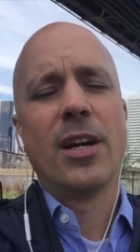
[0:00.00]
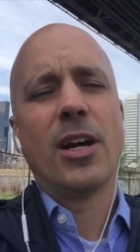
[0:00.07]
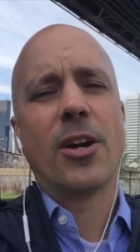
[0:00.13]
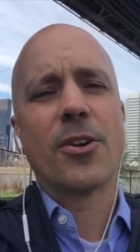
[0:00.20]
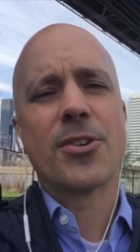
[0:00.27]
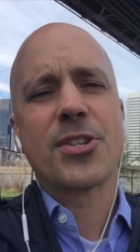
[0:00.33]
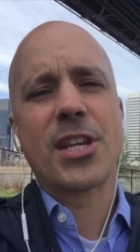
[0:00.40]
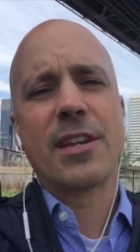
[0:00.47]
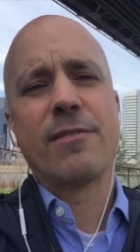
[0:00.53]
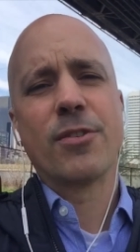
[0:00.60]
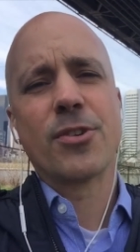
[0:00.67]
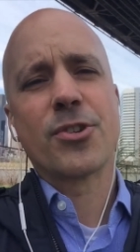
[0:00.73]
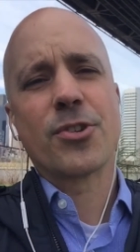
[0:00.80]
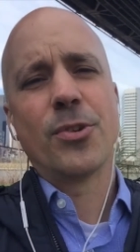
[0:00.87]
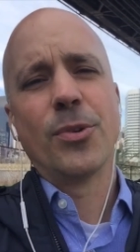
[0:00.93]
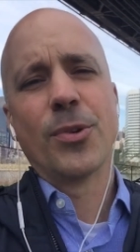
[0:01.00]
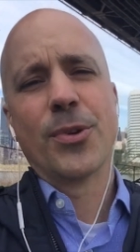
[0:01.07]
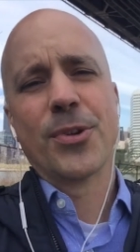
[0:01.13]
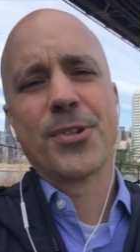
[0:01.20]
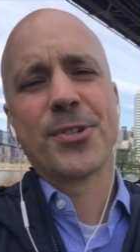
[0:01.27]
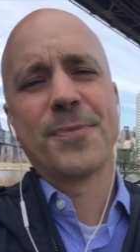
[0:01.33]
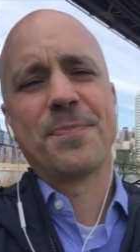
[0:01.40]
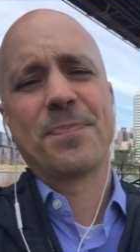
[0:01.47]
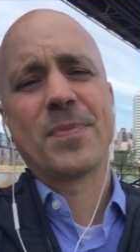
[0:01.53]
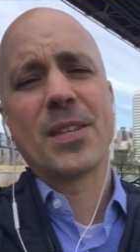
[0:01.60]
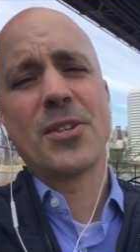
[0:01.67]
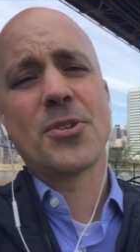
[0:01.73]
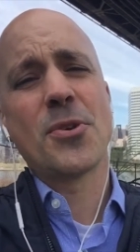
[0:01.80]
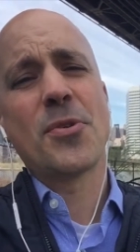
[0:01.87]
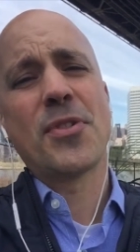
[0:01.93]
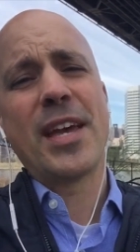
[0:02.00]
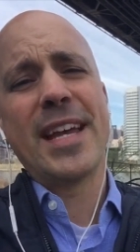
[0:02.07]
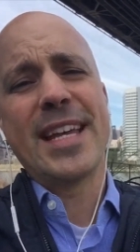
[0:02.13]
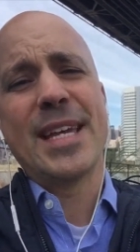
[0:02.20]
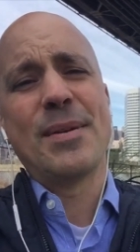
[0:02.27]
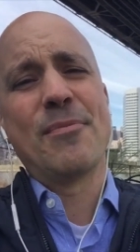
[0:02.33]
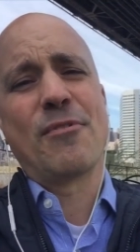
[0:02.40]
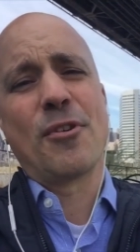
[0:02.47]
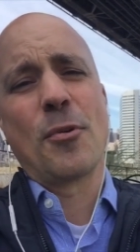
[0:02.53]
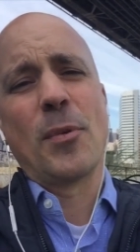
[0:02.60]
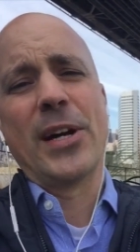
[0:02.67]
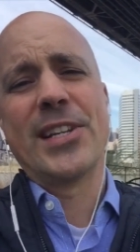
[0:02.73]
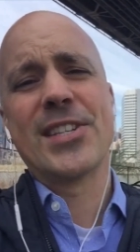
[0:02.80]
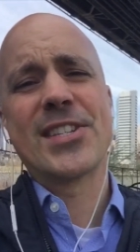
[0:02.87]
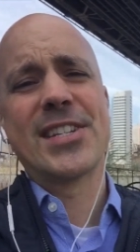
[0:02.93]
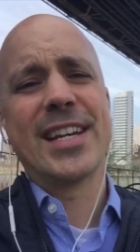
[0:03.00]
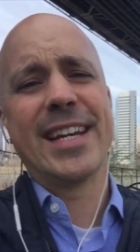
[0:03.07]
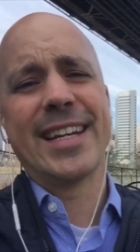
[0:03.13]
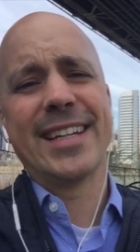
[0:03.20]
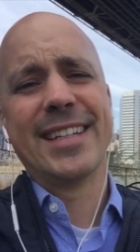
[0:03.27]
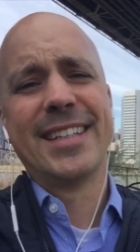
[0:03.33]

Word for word: our Savior's shoulders. So thank Him for Wednesday.